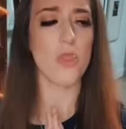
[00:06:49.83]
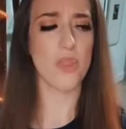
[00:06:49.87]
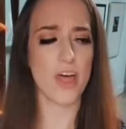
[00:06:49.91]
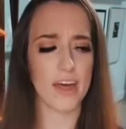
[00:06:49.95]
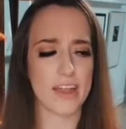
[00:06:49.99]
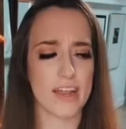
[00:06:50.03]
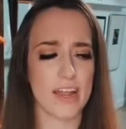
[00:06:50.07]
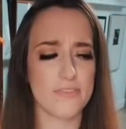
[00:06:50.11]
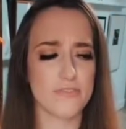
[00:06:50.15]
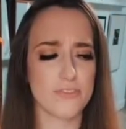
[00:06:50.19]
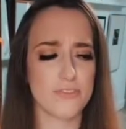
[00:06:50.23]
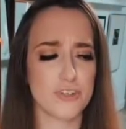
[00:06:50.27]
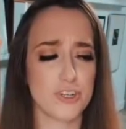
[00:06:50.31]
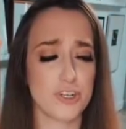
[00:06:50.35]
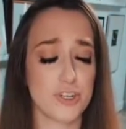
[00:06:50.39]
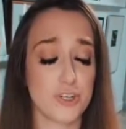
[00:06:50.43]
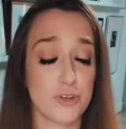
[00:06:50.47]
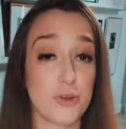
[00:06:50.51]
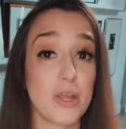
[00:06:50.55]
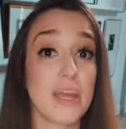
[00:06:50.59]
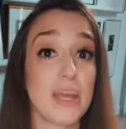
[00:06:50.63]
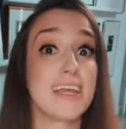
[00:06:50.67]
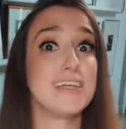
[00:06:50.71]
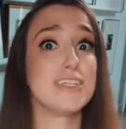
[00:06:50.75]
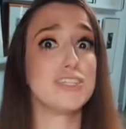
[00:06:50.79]
That
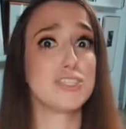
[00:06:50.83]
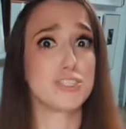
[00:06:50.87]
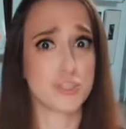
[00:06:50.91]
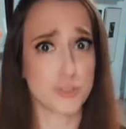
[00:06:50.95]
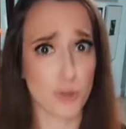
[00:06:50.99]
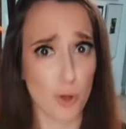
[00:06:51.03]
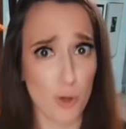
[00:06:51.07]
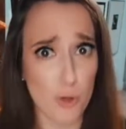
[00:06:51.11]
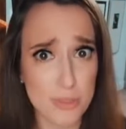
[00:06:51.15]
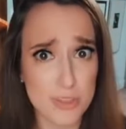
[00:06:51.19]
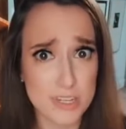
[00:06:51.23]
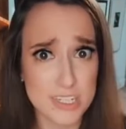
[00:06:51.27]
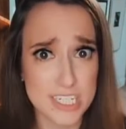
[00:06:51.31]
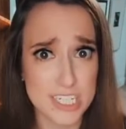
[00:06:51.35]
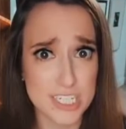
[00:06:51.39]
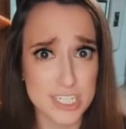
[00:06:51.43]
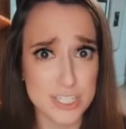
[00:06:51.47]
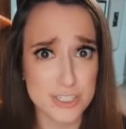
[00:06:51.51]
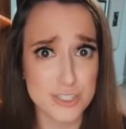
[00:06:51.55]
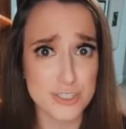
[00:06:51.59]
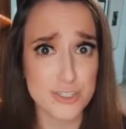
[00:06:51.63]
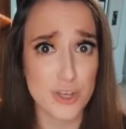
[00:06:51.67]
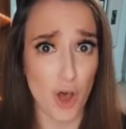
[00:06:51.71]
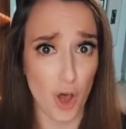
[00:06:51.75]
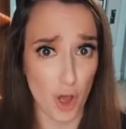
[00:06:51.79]
afternoon, he stole the
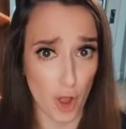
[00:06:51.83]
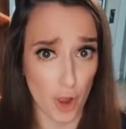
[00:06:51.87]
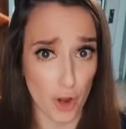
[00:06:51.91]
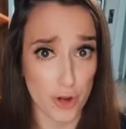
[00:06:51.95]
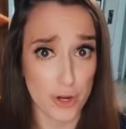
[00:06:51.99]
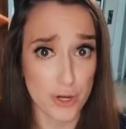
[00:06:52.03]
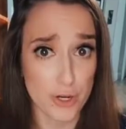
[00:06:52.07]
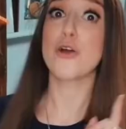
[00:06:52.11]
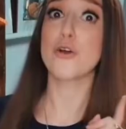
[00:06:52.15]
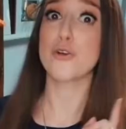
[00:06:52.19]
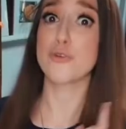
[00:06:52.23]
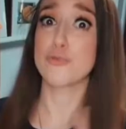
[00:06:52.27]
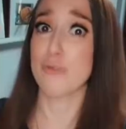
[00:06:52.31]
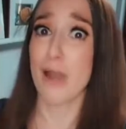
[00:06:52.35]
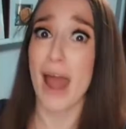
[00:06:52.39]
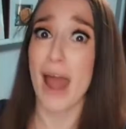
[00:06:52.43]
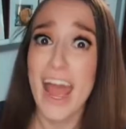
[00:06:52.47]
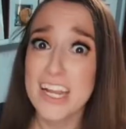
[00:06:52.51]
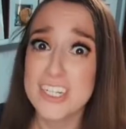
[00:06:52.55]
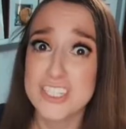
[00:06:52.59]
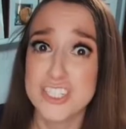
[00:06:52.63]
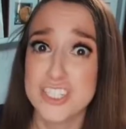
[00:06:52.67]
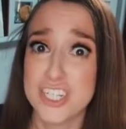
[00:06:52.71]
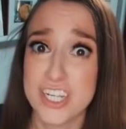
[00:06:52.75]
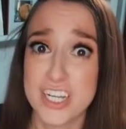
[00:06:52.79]
teacher's car,
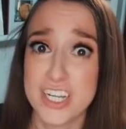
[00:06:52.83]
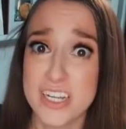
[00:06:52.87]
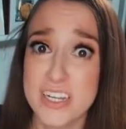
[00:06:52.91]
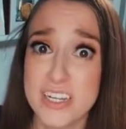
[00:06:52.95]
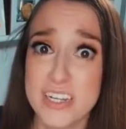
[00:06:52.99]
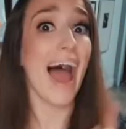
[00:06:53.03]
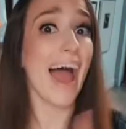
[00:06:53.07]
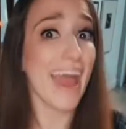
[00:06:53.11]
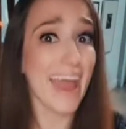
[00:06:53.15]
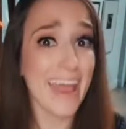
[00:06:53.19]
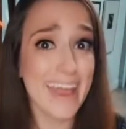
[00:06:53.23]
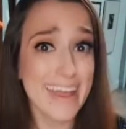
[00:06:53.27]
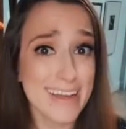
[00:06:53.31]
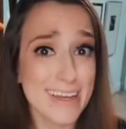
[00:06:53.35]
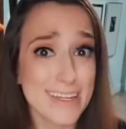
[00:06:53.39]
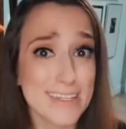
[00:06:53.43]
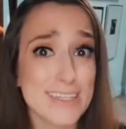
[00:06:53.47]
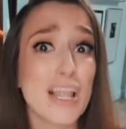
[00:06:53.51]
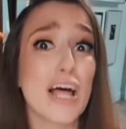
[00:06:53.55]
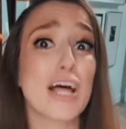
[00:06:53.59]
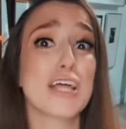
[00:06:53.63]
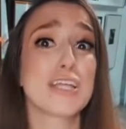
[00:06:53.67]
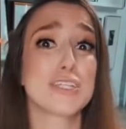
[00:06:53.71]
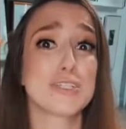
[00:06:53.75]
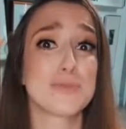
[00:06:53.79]
crashed it,
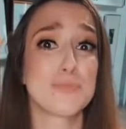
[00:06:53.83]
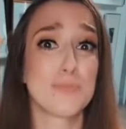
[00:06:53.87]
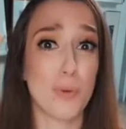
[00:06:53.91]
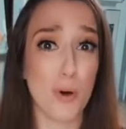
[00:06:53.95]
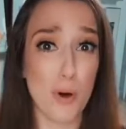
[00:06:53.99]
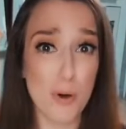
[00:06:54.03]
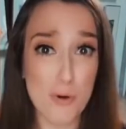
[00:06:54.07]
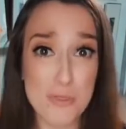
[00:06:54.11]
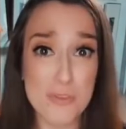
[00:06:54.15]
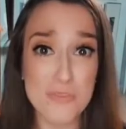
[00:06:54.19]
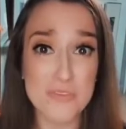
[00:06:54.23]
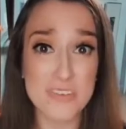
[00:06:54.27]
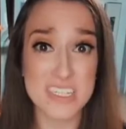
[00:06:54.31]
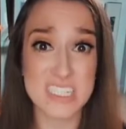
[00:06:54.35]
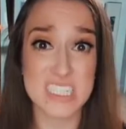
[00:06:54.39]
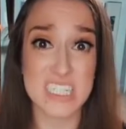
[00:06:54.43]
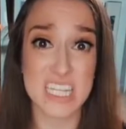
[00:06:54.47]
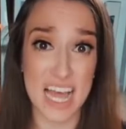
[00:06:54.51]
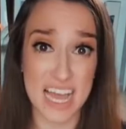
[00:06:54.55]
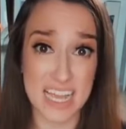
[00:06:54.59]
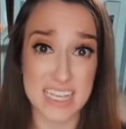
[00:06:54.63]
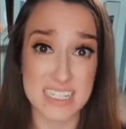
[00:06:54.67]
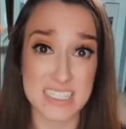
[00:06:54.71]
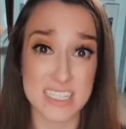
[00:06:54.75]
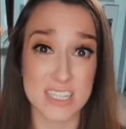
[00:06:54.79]
and lost both of his
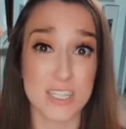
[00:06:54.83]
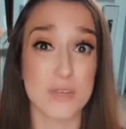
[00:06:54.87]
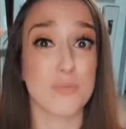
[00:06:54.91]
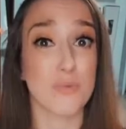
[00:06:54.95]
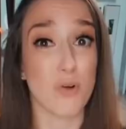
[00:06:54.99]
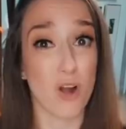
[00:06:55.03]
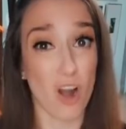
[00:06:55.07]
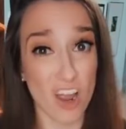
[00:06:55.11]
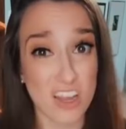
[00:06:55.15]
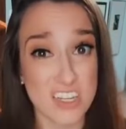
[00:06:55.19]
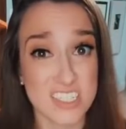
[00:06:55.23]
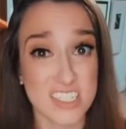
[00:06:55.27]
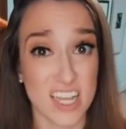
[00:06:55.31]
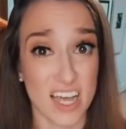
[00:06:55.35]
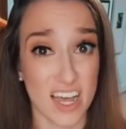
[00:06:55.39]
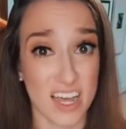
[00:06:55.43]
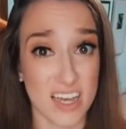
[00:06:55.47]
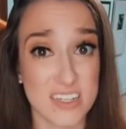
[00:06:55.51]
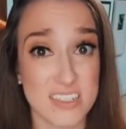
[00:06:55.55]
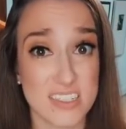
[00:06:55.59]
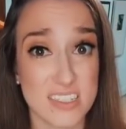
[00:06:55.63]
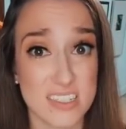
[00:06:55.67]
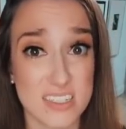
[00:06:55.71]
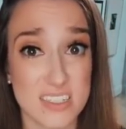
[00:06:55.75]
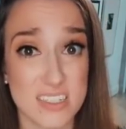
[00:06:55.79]
legs in the
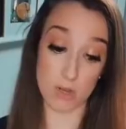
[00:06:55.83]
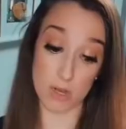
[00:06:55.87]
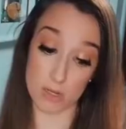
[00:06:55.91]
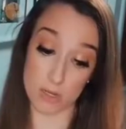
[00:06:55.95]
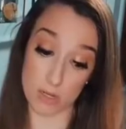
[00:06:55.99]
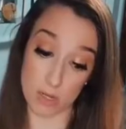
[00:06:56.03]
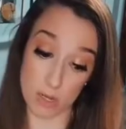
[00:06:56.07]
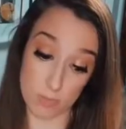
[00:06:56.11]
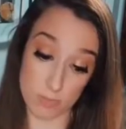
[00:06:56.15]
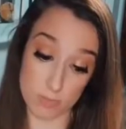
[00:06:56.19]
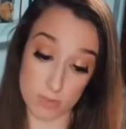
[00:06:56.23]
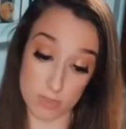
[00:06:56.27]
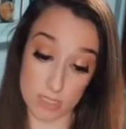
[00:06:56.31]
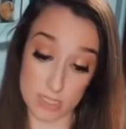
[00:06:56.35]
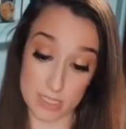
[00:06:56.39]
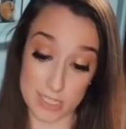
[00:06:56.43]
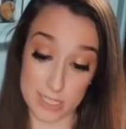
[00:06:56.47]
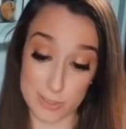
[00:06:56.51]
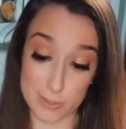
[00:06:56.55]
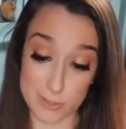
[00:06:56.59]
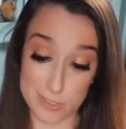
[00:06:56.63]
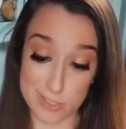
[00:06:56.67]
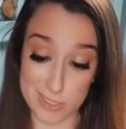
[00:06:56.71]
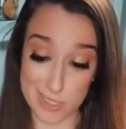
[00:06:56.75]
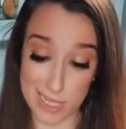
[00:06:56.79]
process. A couple of
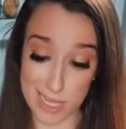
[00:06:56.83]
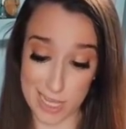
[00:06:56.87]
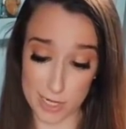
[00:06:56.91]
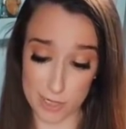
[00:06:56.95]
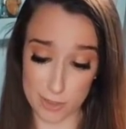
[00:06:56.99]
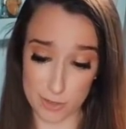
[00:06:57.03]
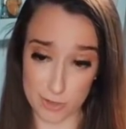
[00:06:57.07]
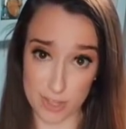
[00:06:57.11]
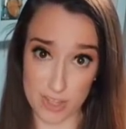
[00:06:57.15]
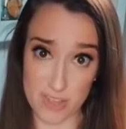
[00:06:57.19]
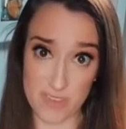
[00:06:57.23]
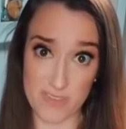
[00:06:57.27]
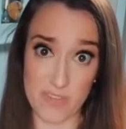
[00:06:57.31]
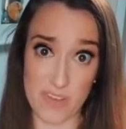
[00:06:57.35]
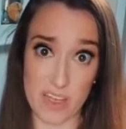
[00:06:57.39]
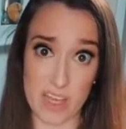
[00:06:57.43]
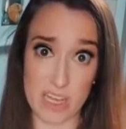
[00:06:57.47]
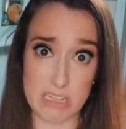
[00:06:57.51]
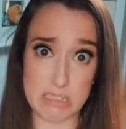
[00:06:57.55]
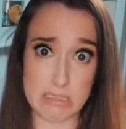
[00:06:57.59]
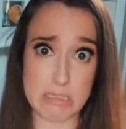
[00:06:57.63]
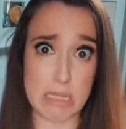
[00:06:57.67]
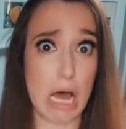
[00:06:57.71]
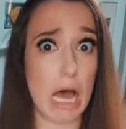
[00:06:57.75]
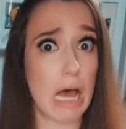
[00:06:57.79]
years later, he
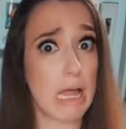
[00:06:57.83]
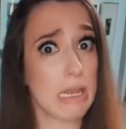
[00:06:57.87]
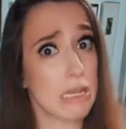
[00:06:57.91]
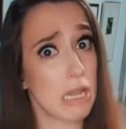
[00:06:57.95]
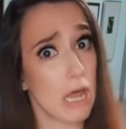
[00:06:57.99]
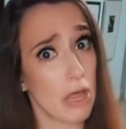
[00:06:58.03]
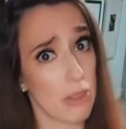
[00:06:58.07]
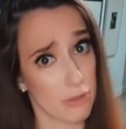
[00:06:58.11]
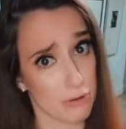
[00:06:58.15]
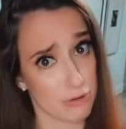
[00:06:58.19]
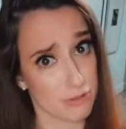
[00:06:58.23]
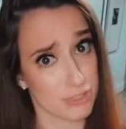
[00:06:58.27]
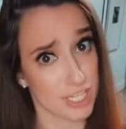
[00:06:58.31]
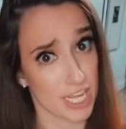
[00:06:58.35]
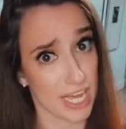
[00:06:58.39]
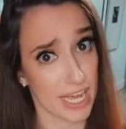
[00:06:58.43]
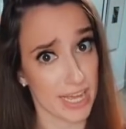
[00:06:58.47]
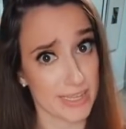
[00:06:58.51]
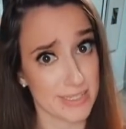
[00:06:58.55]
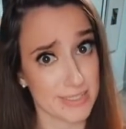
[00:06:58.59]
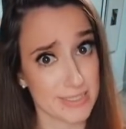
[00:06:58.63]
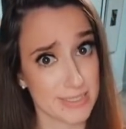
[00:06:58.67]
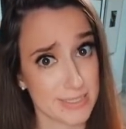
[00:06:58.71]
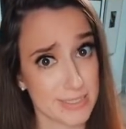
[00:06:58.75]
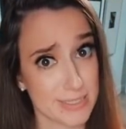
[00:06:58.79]
failed another
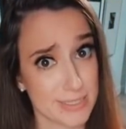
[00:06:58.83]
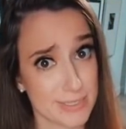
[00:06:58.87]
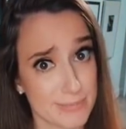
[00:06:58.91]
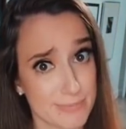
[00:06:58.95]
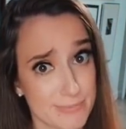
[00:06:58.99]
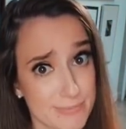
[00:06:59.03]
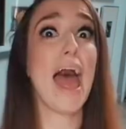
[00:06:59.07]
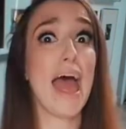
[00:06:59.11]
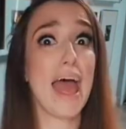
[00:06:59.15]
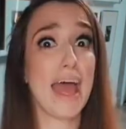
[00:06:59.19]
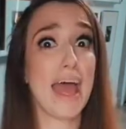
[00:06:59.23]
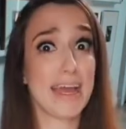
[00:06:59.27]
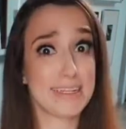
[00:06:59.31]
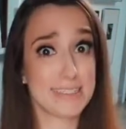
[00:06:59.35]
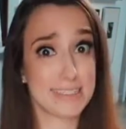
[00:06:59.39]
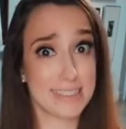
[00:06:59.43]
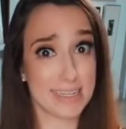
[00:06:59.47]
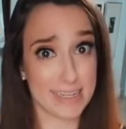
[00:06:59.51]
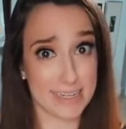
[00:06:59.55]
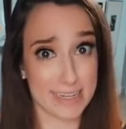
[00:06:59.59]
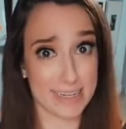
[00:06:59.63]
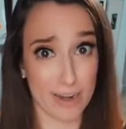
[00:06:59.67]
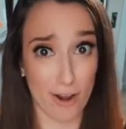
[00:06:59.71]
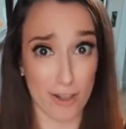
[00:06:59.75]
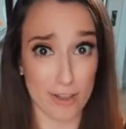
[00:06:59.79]
test and
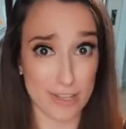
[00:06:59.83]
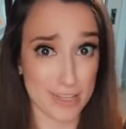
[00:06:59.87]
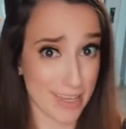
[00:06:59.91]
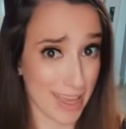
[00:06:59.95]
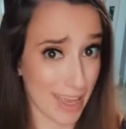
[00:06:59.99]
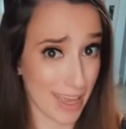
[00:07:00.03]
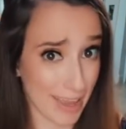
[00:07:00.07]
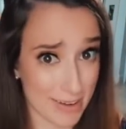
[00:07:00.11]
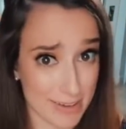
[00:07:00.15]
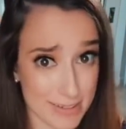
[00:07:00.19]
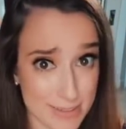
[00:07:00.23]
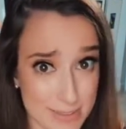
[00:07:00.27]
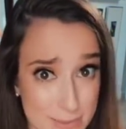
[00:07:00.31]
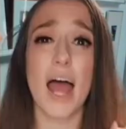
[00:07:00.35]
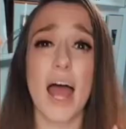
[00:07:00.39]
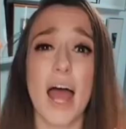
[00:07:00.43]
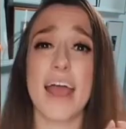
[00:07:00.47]
did it all again.